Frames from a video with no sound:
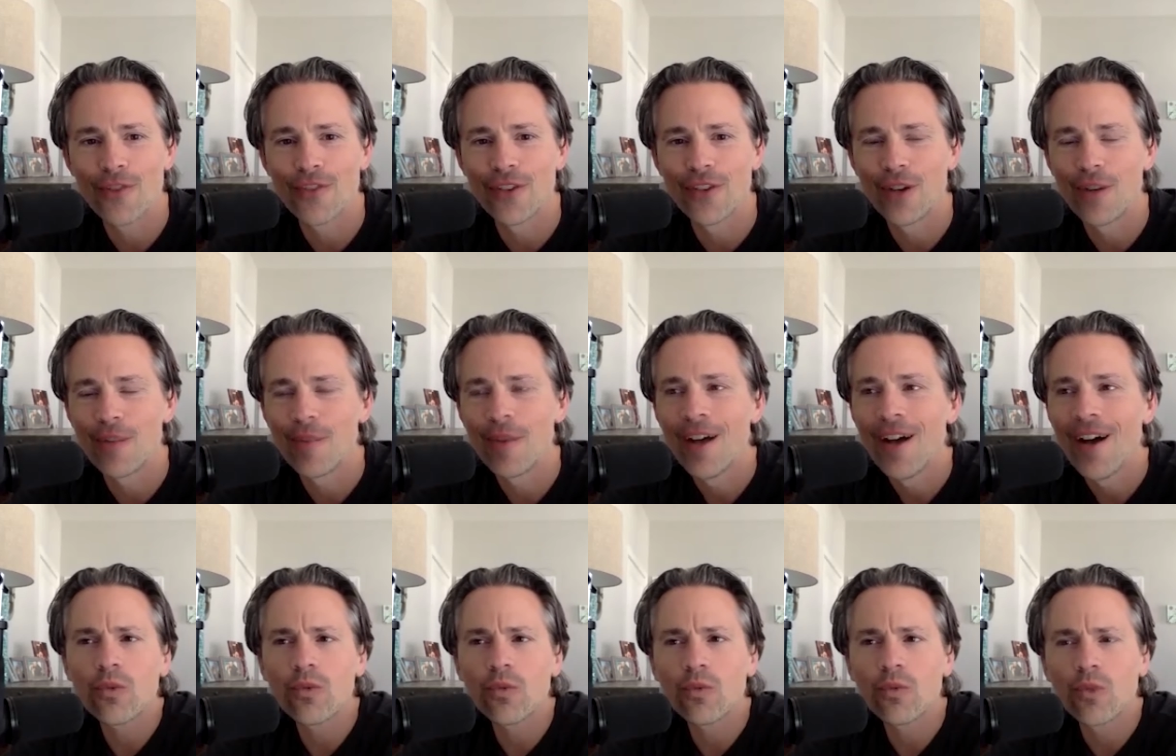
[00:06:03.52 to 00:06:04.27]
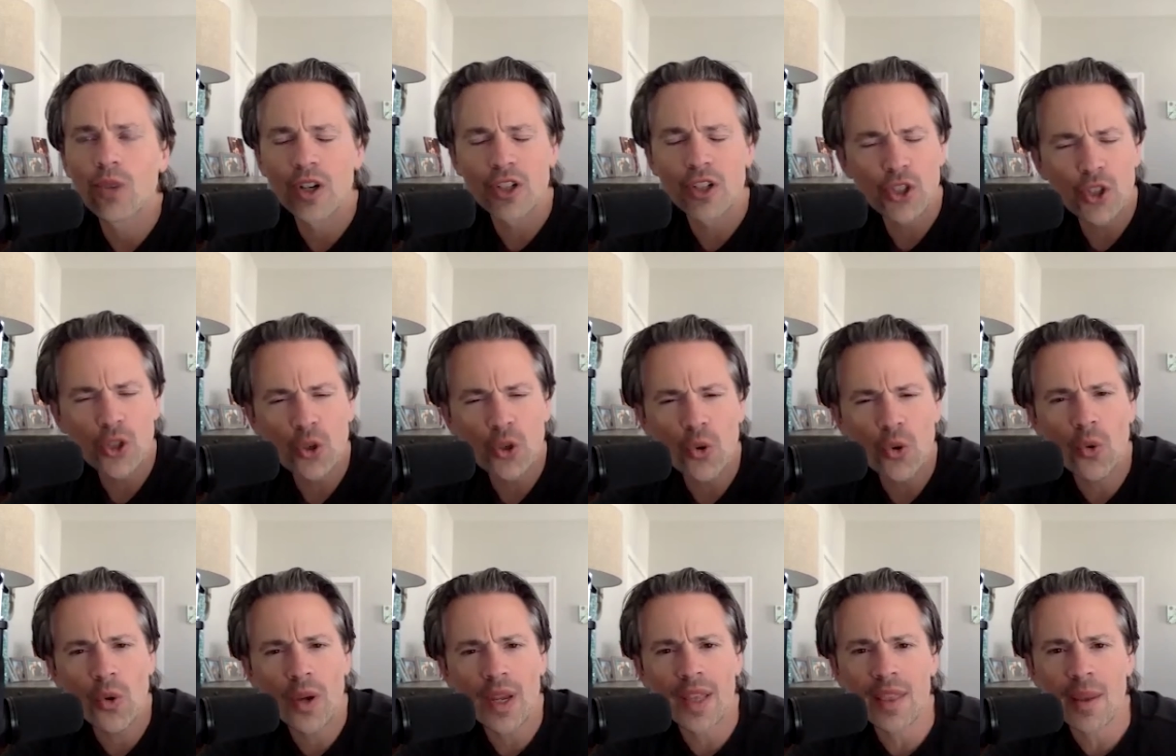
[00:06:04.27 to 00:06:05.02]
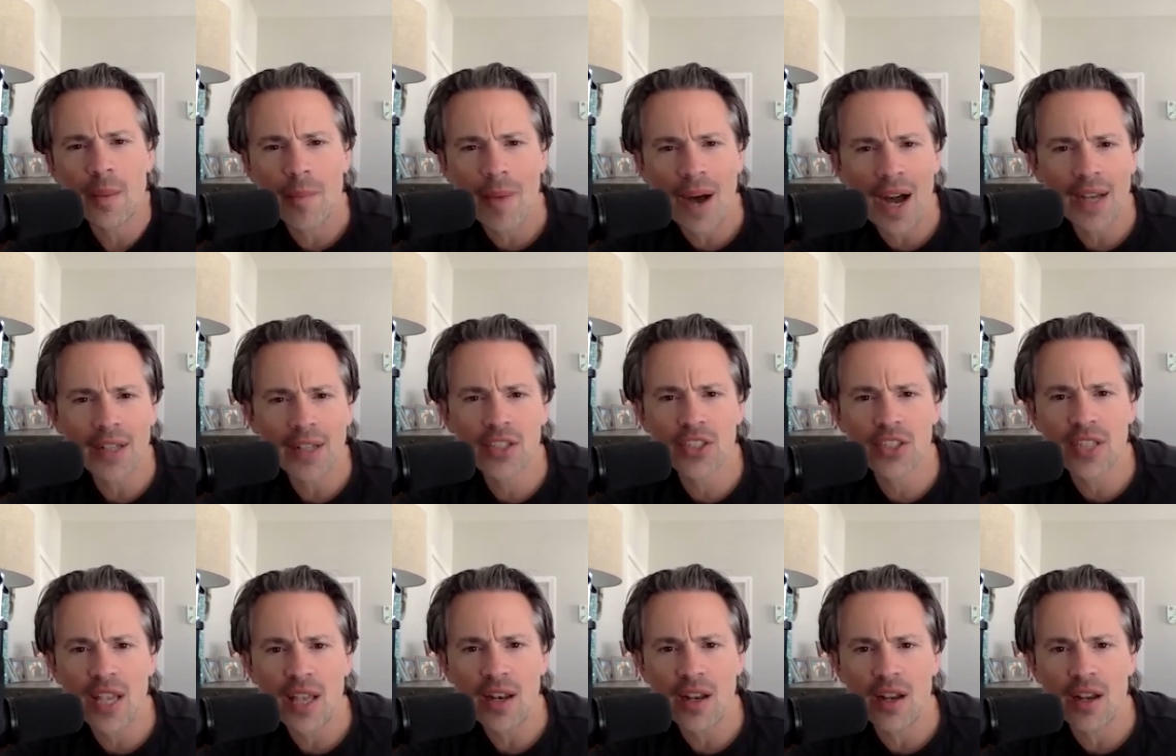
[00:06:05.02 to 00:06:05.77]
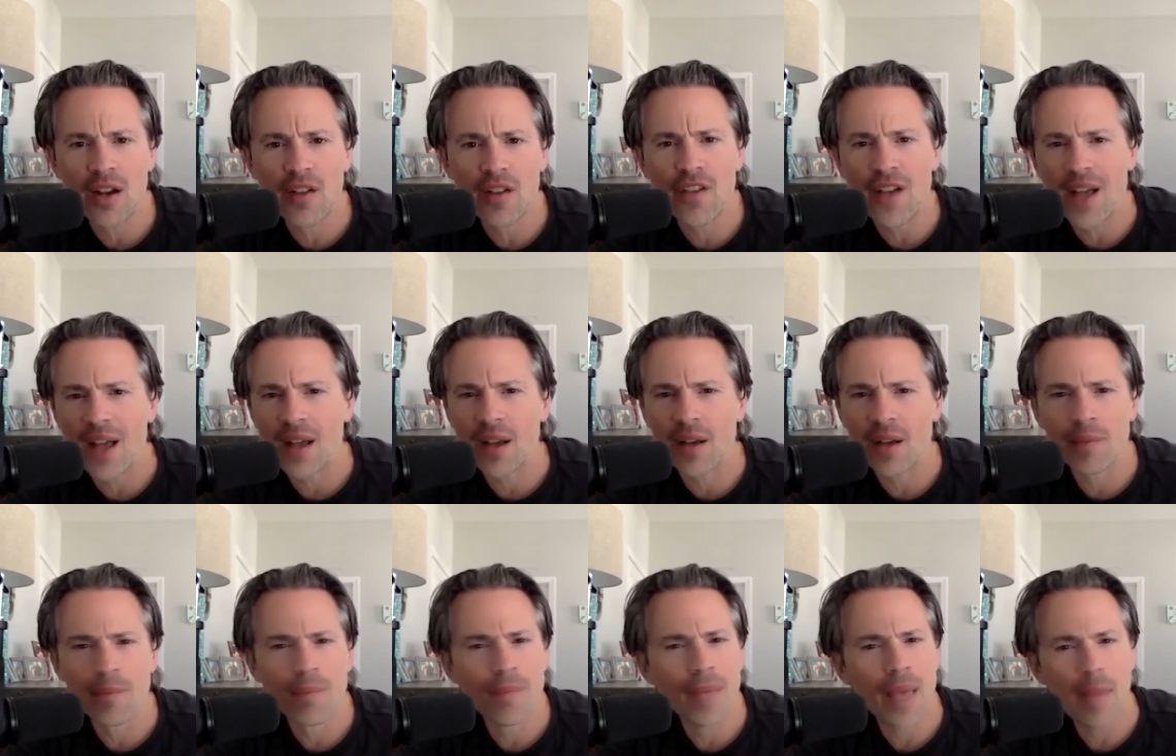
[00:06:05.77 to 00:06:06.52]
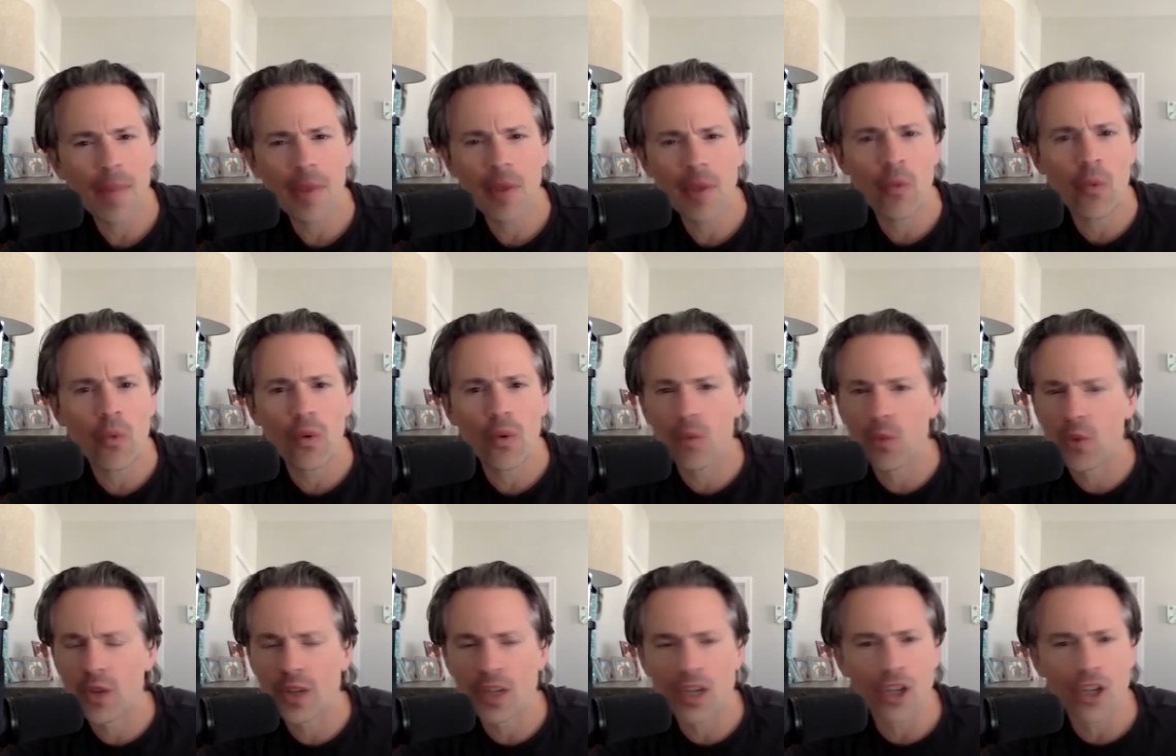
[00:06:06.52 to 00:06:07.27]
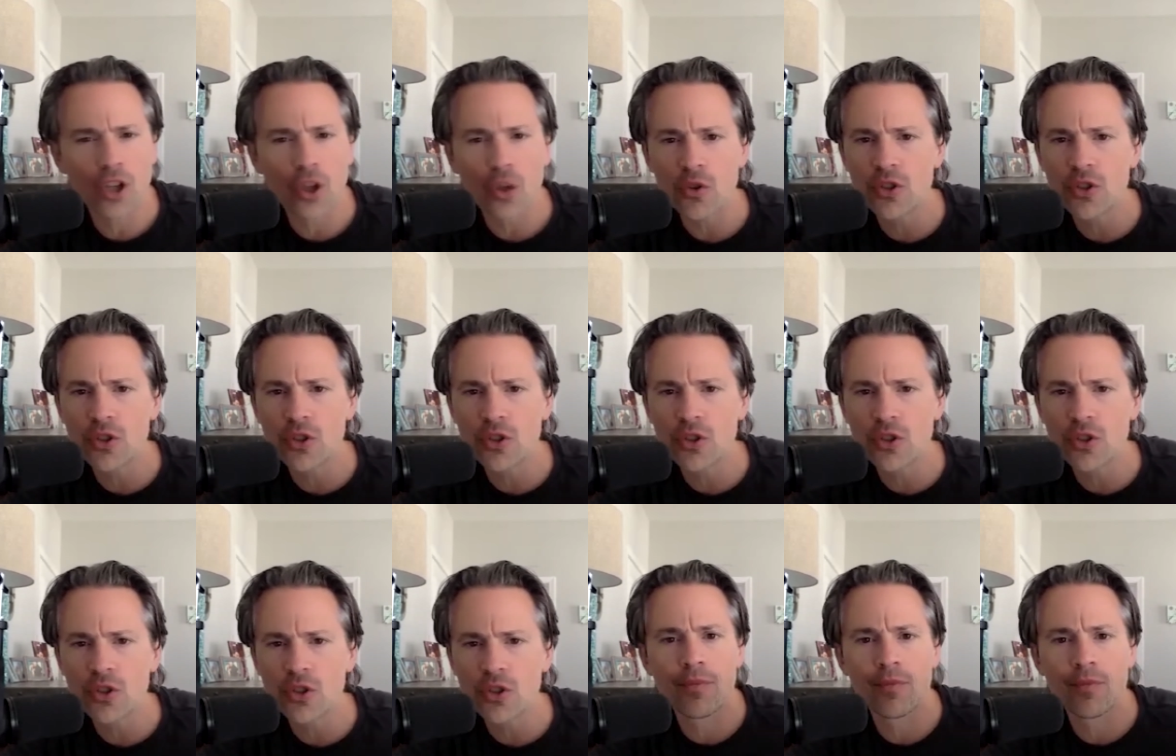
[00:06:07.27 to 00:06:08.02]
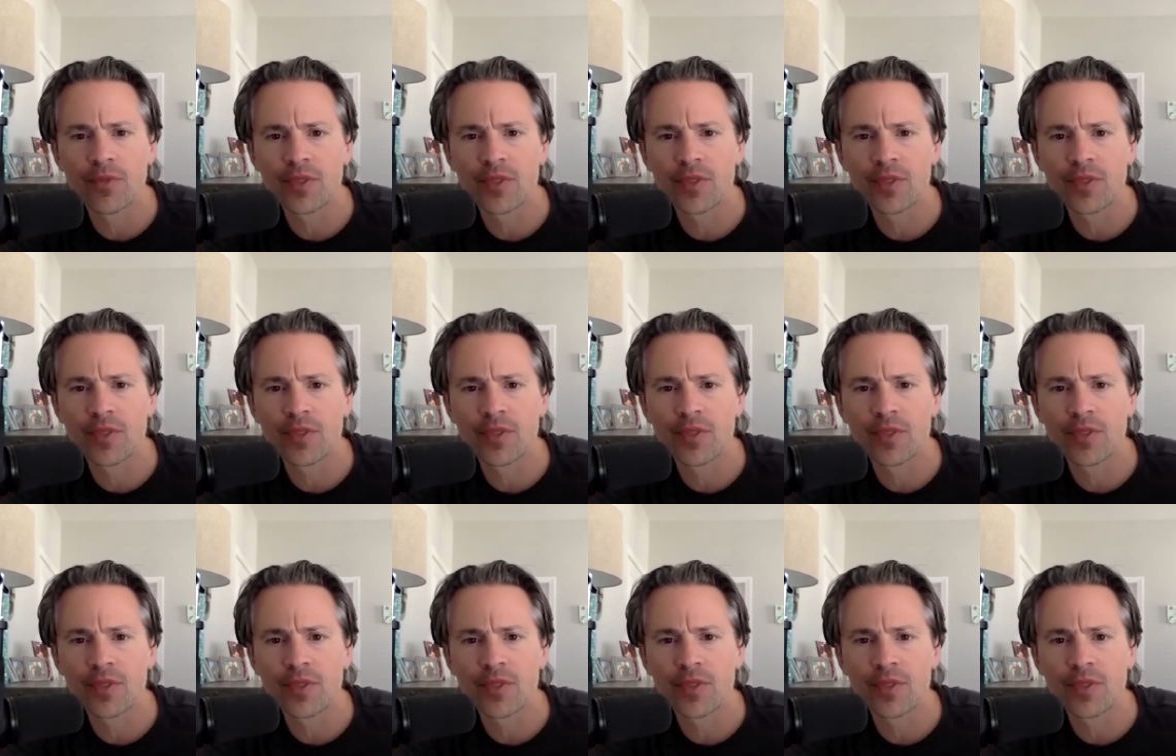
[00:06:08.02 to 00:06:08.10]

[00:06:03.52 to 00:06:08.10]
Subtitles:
film, were you in the mindset of maybe we're close to